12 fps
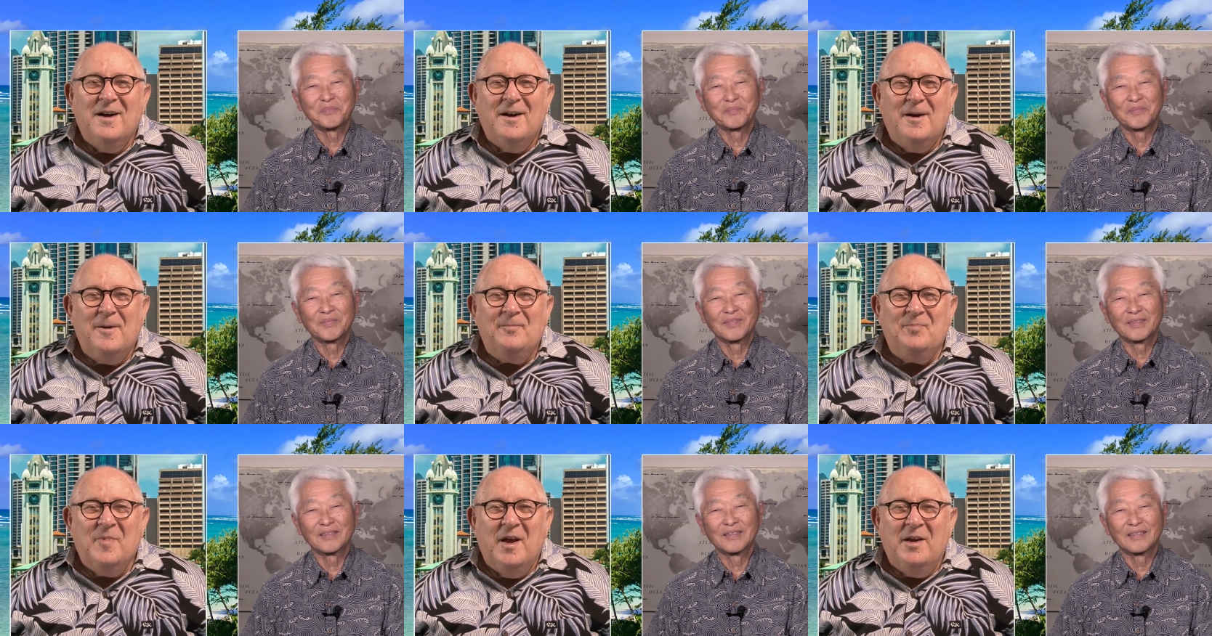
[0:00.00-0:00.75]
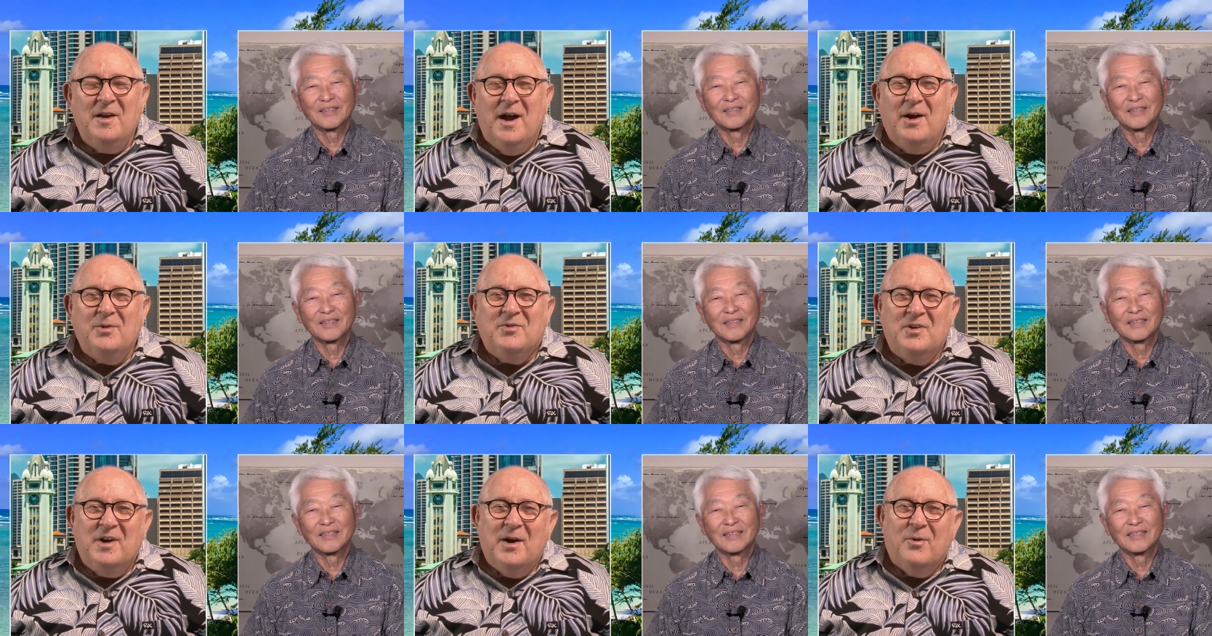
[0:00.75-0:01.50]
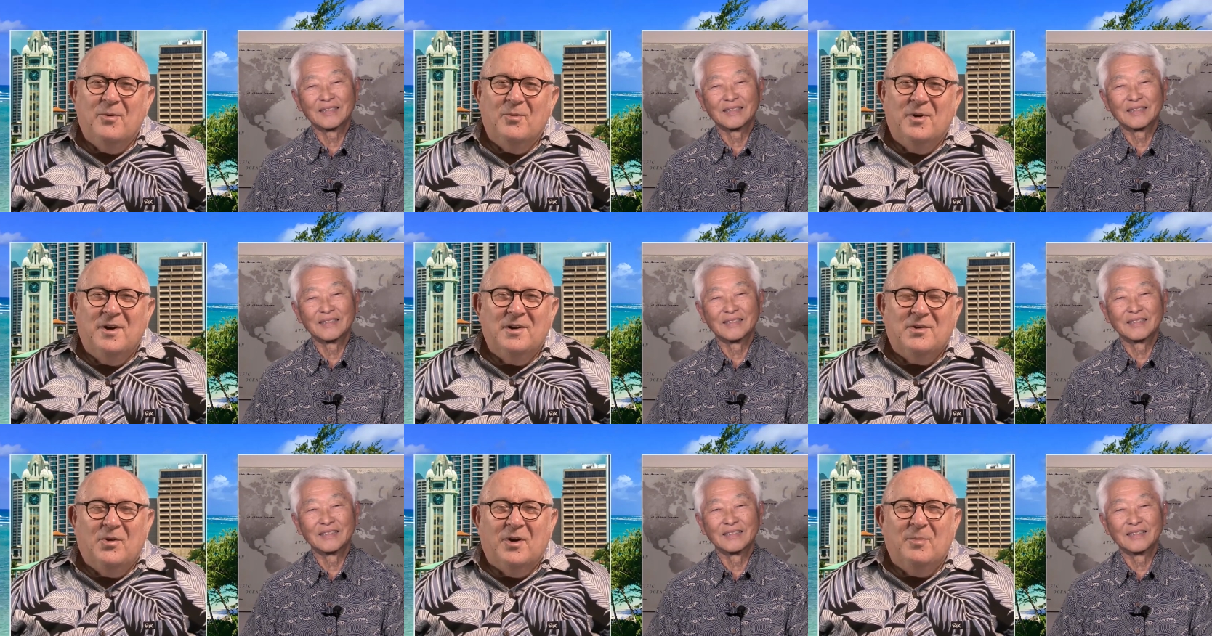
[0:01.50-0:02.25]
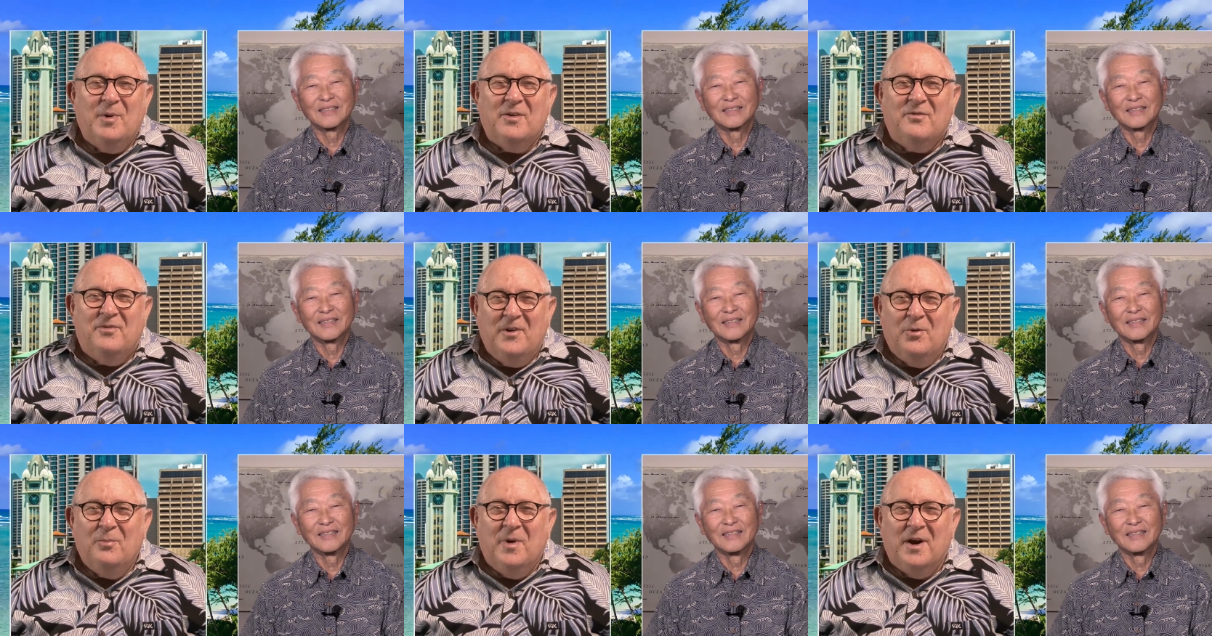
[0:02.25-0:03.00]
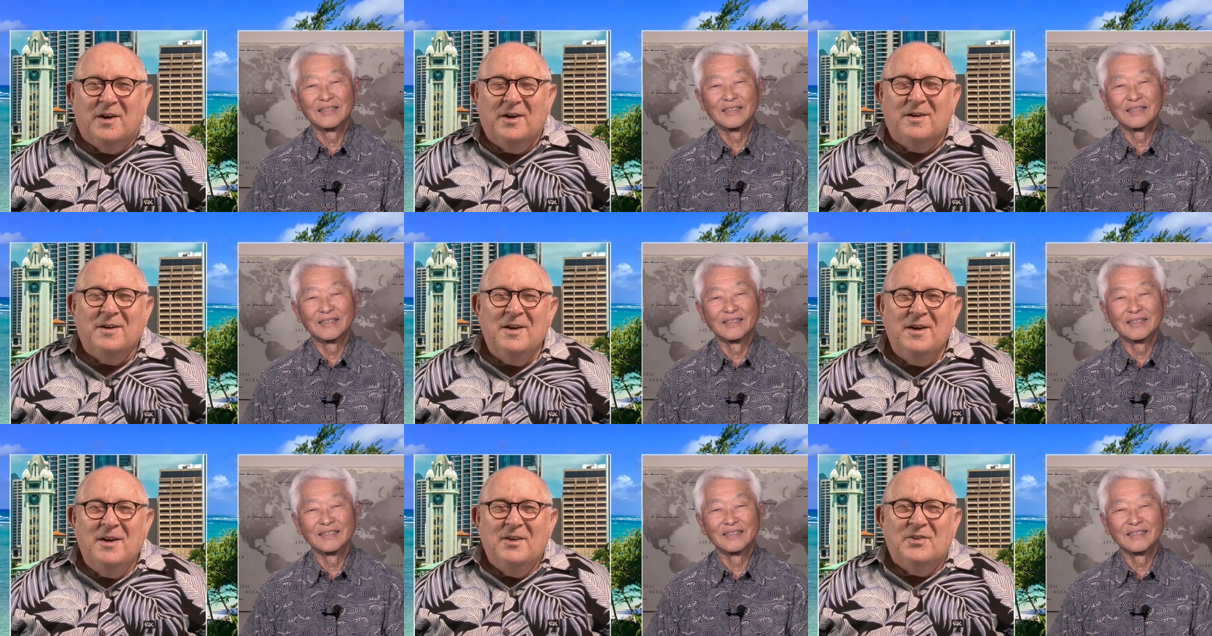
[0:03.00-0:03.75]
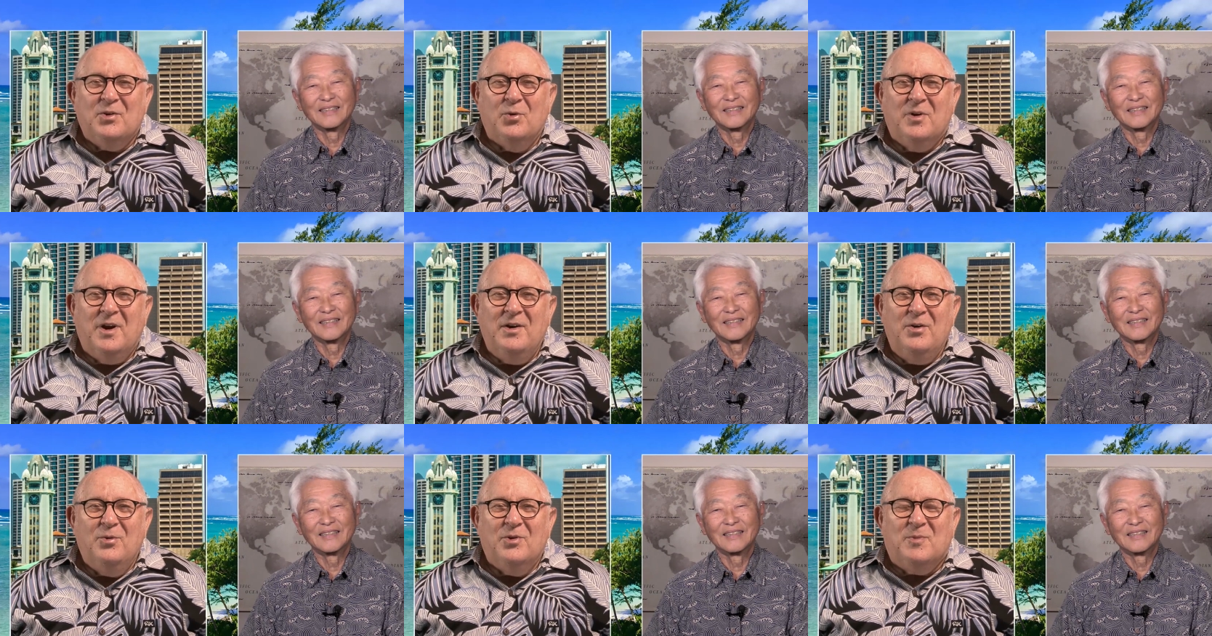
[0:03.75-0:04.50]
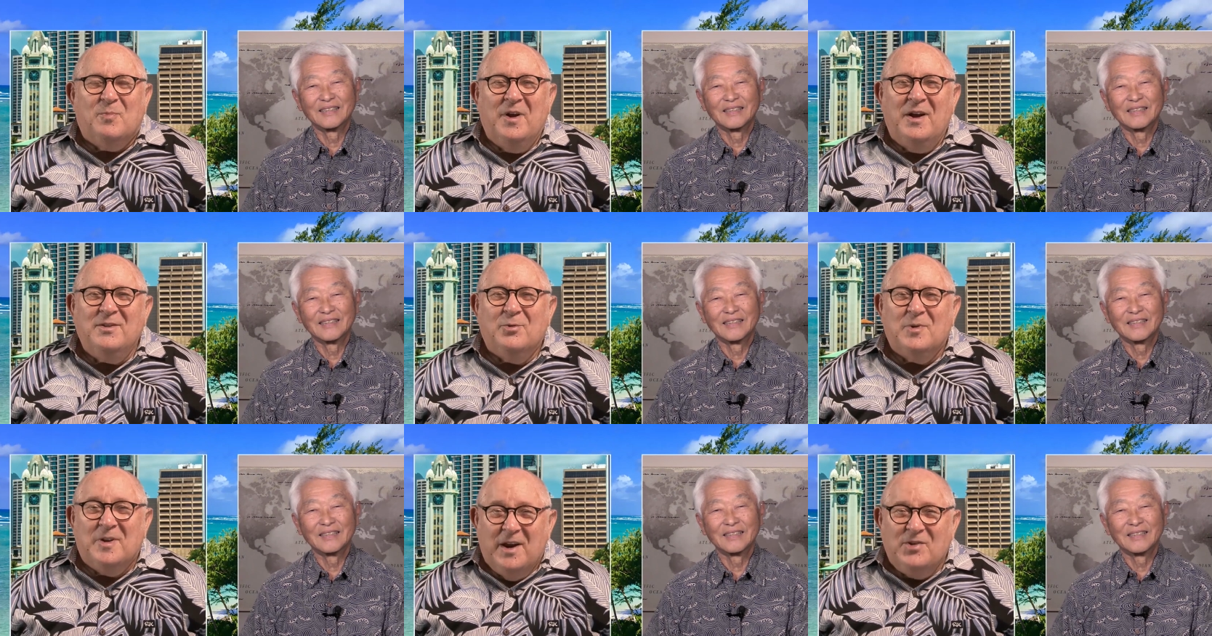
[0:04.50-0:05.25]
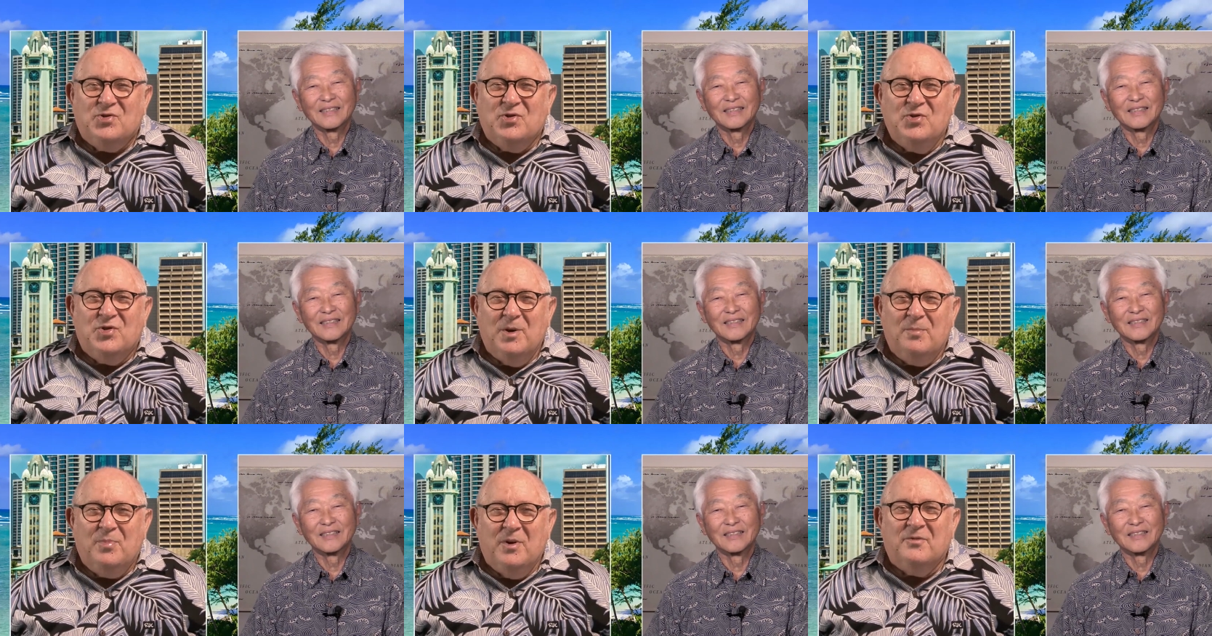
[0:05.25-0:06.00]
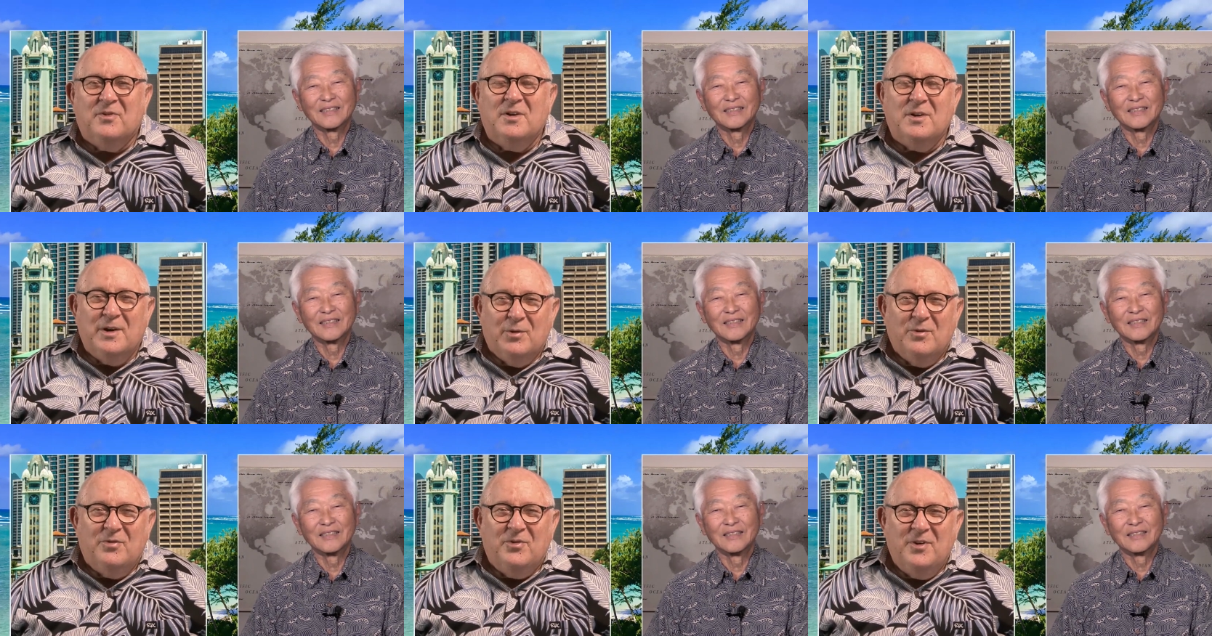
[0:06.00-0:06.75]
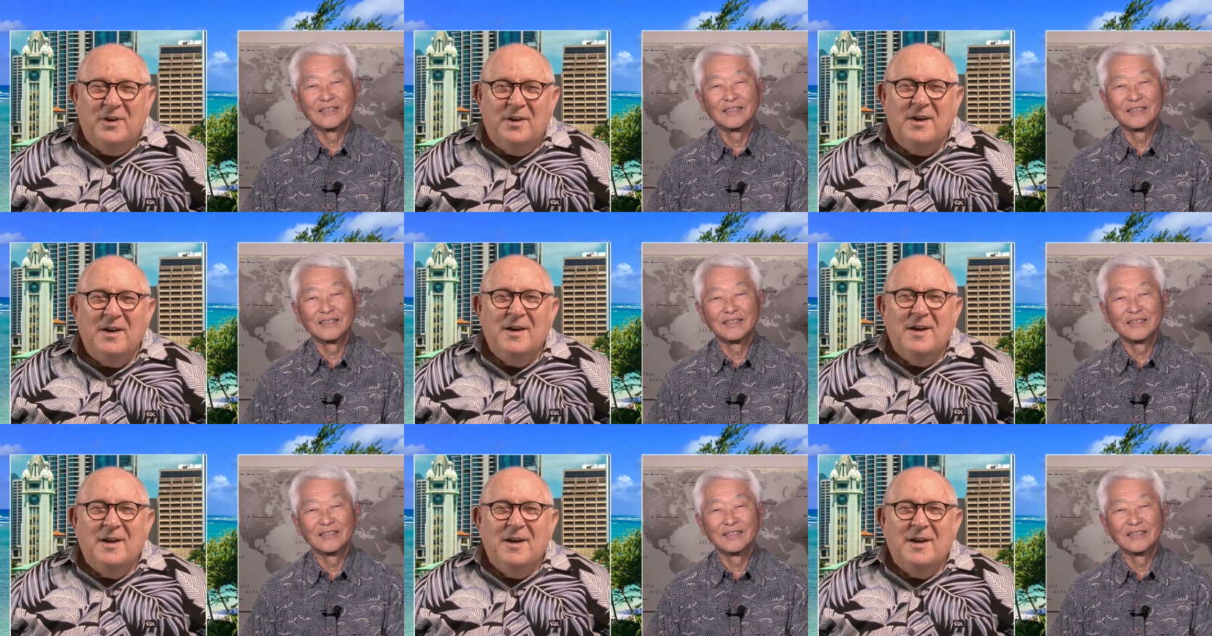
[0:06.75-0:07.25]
Speaker 1: Um, and now today we're going to talk about filmmaking. So can you explain the relationship of calligraphy